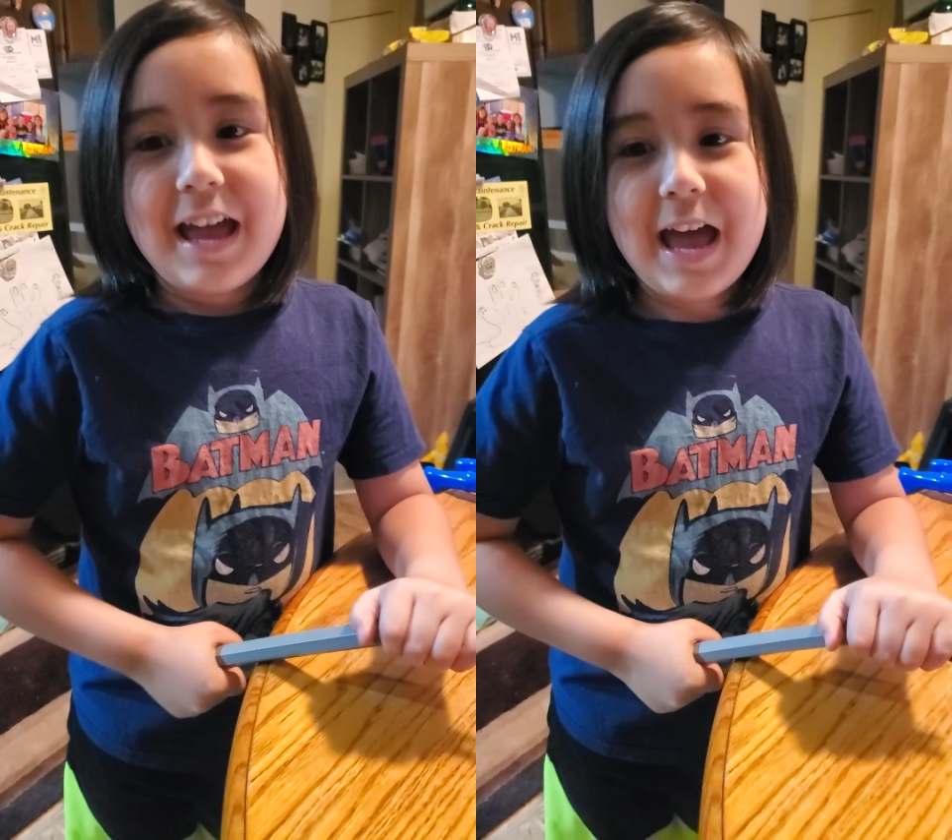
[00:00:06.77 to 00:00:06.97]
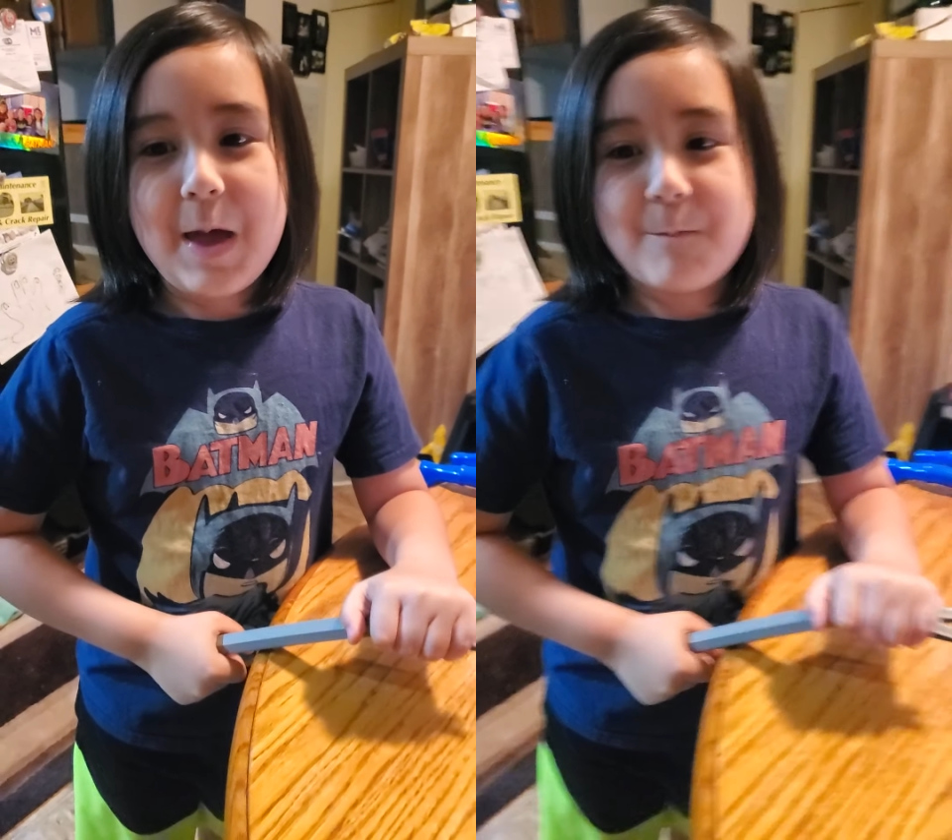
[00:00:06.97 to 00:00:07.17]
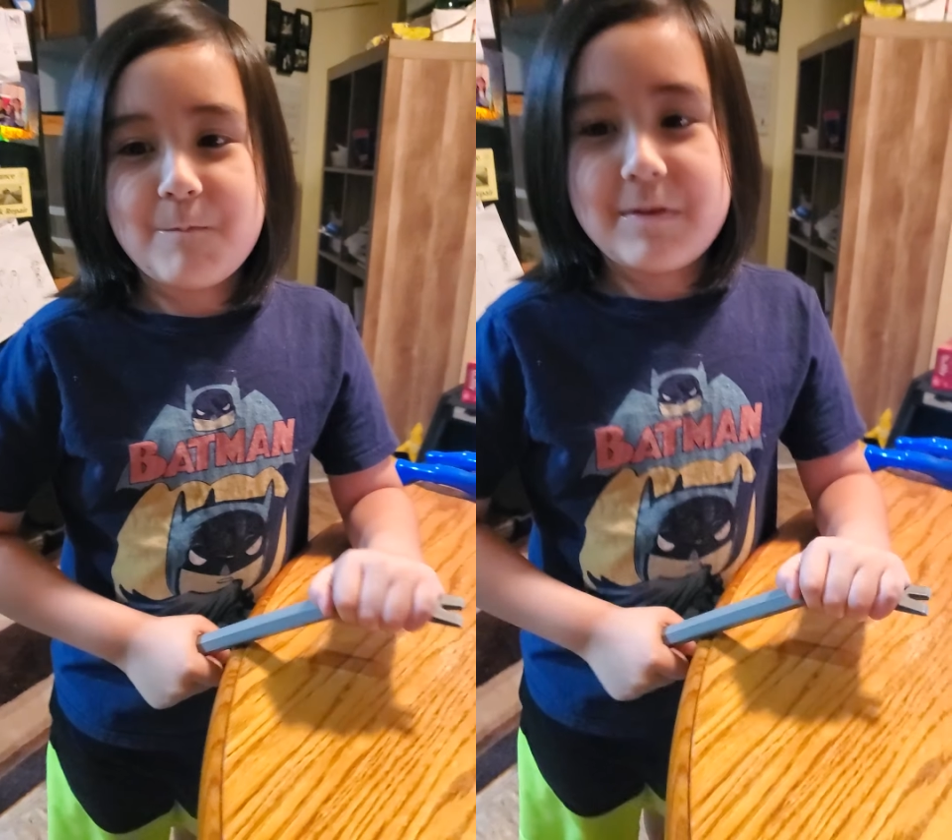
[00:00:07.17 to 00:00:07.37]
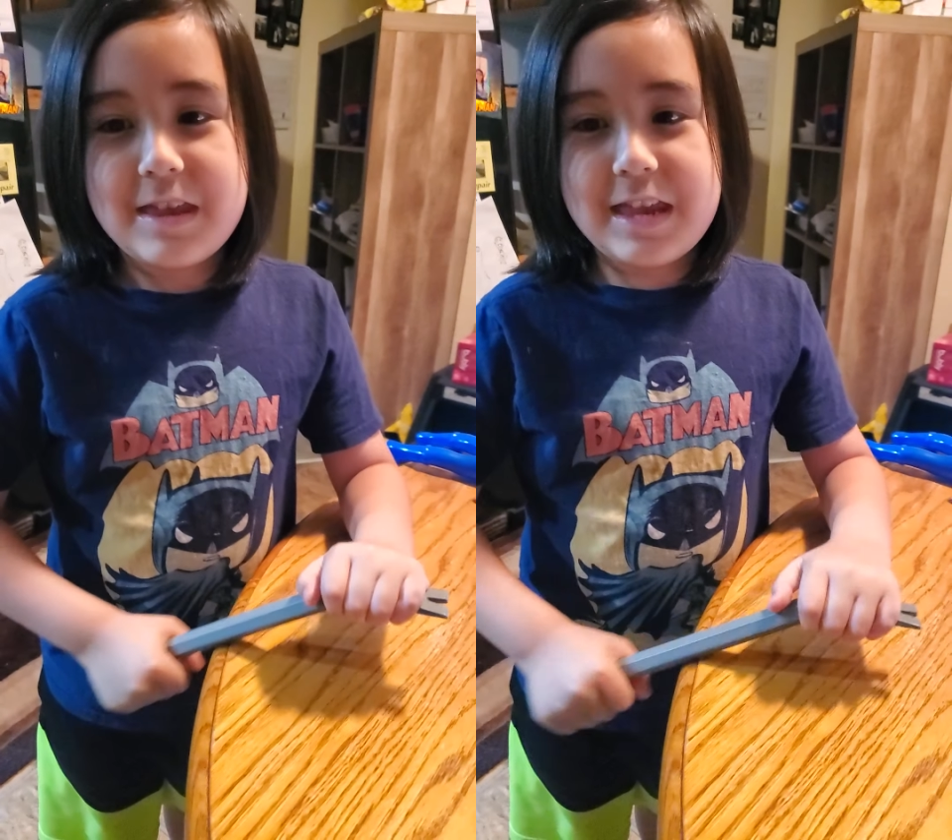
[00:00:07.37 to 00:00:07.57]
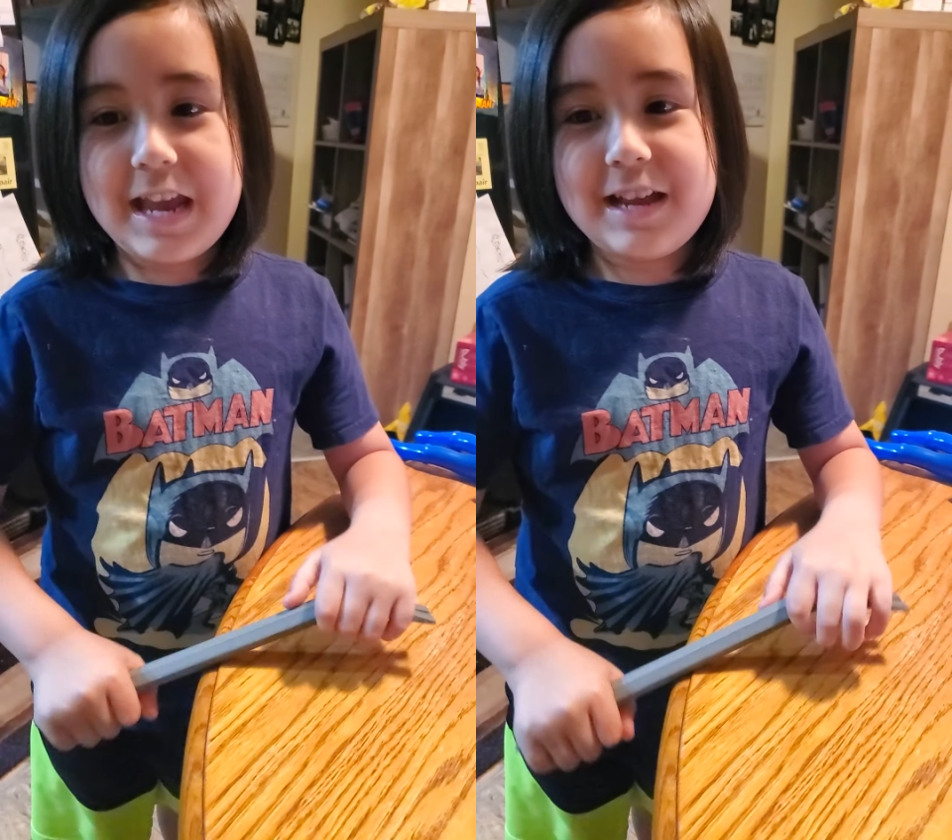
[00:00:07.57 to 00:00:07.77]

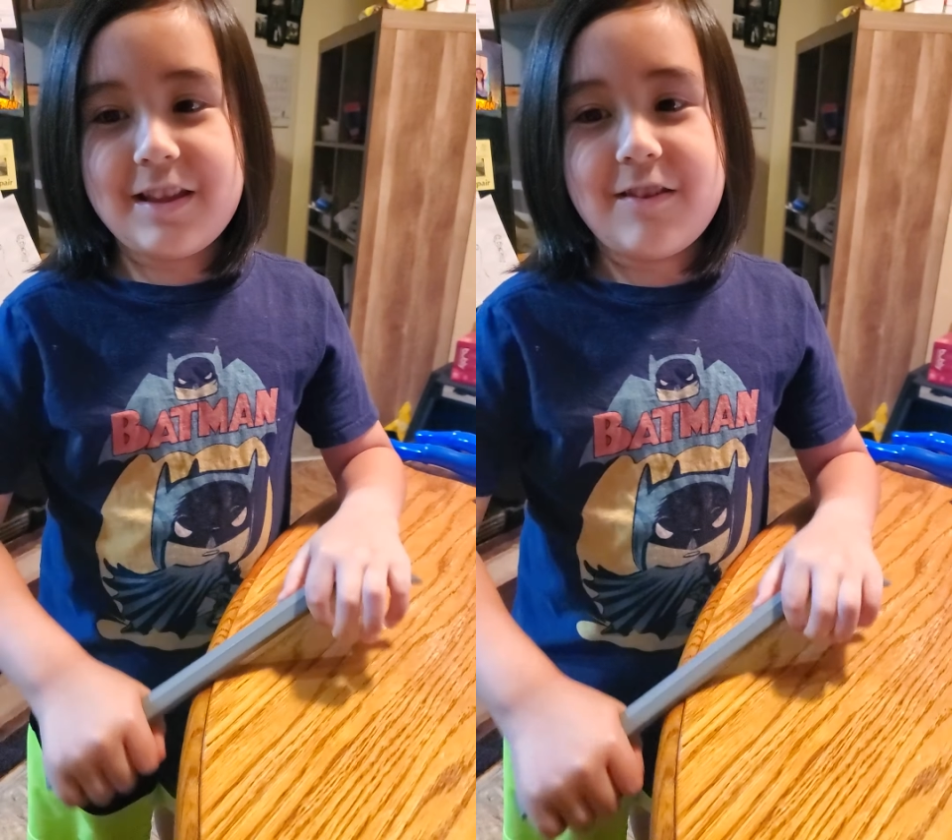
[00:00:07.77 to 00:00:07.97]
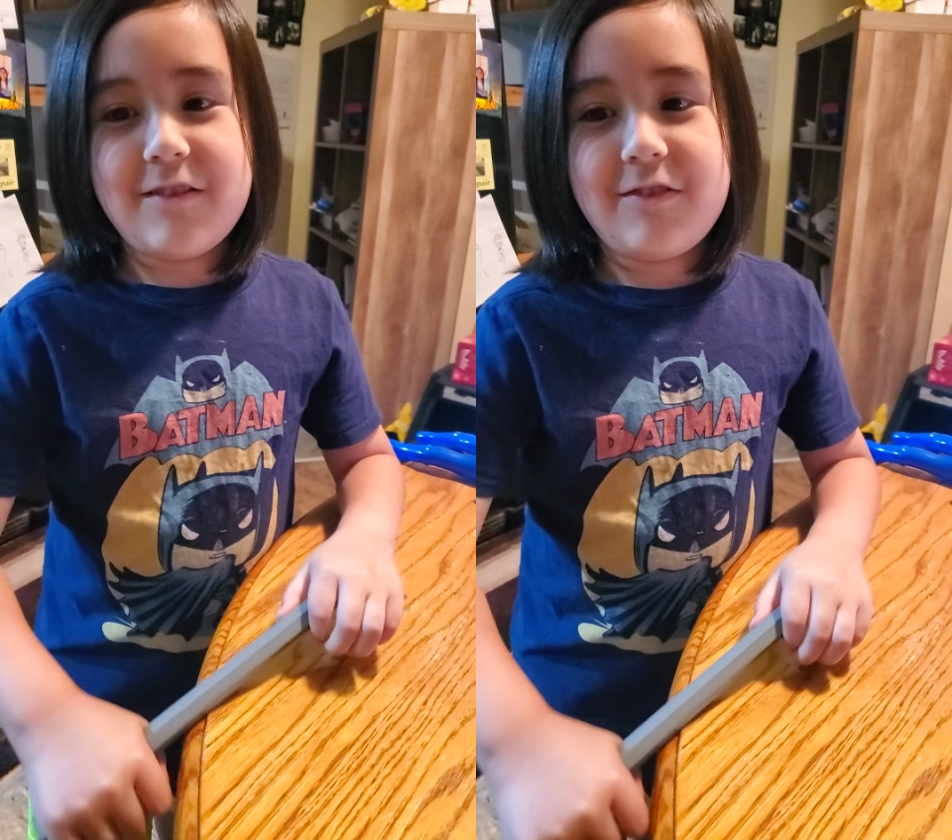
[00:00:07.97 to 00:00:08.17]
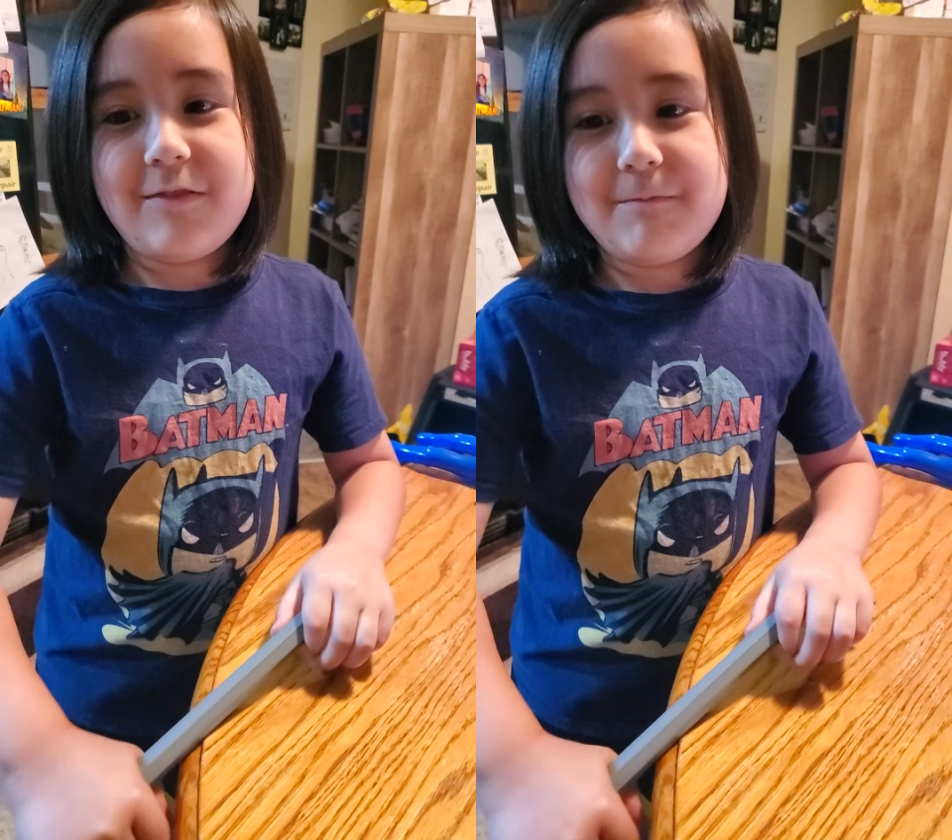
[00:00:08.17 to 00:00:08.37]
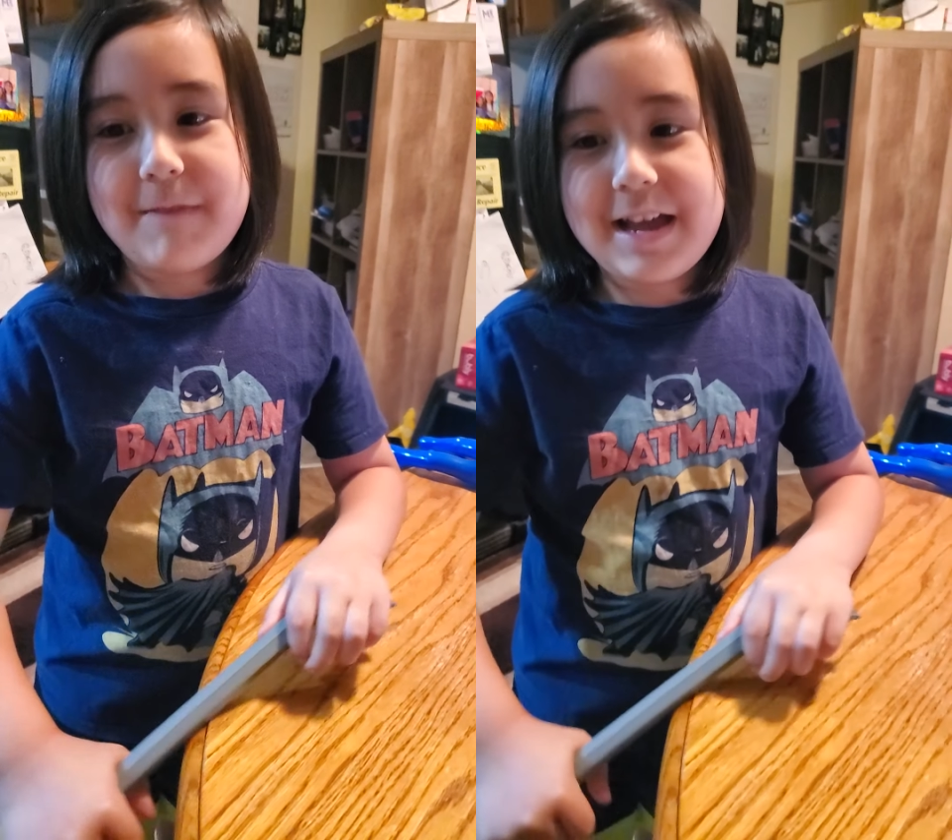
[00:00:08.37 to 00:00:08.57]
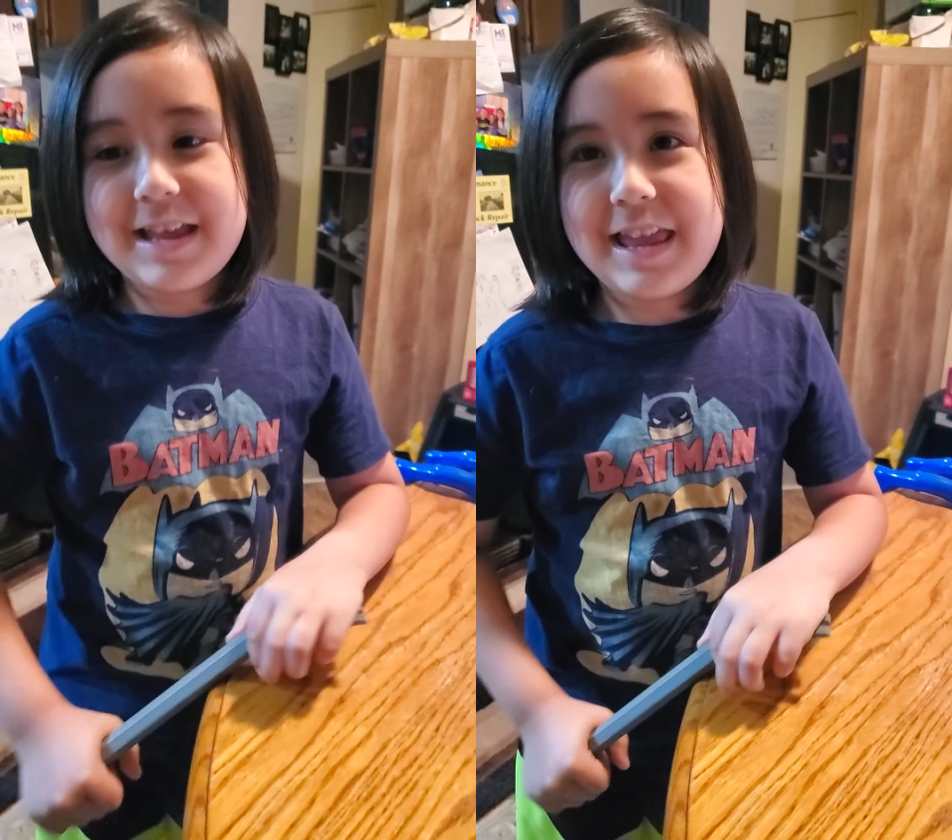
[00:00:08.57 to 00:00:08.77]
saying to
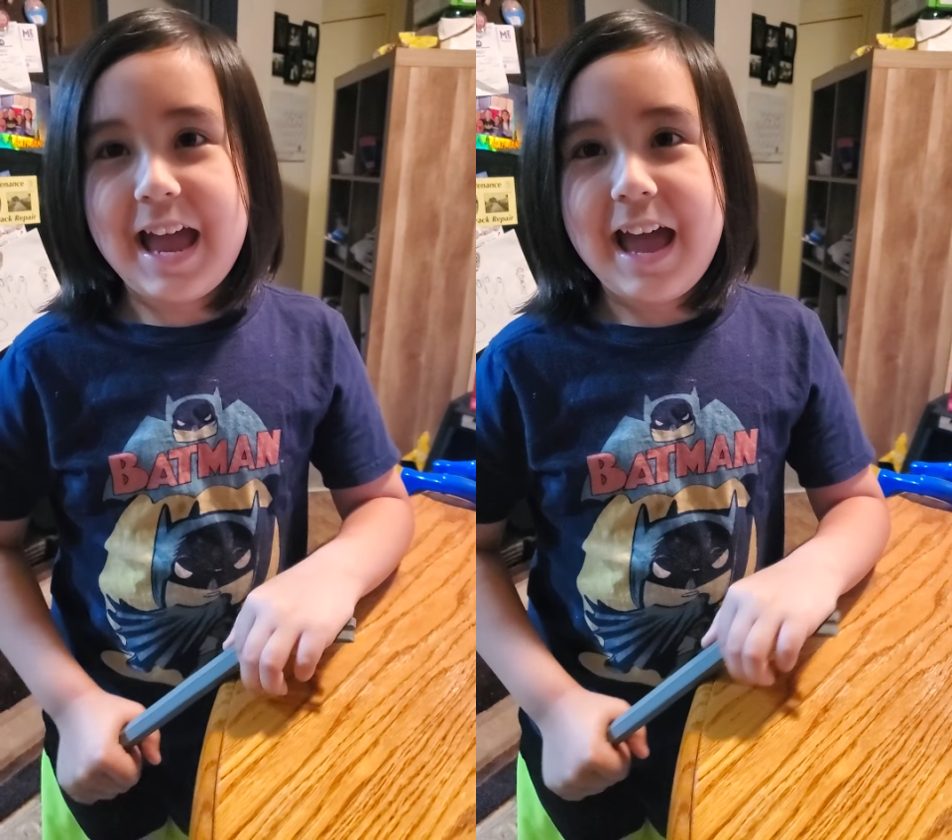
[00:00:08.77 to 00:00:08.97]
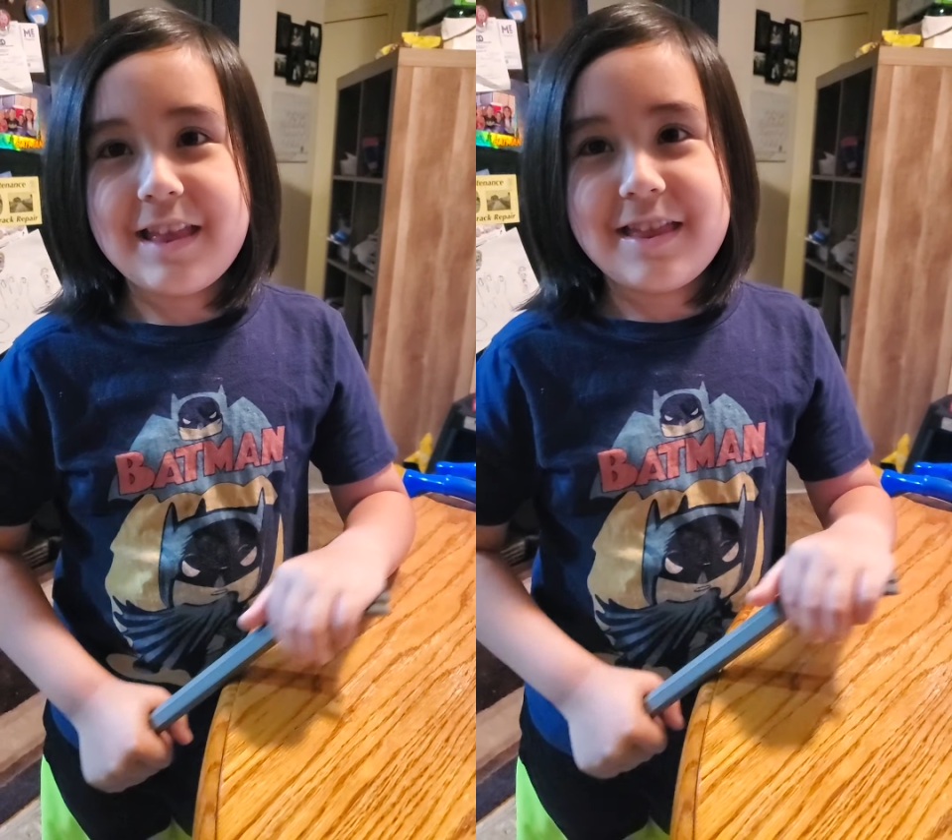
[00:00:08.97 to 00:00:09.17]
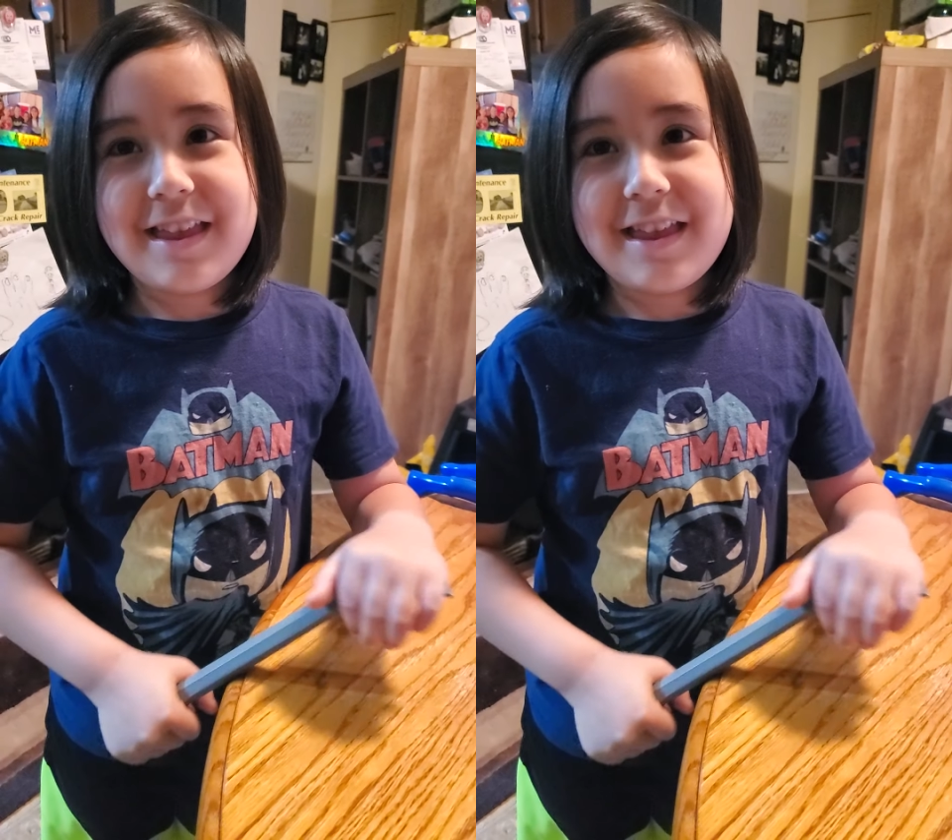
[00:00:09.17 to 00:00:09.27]
my dad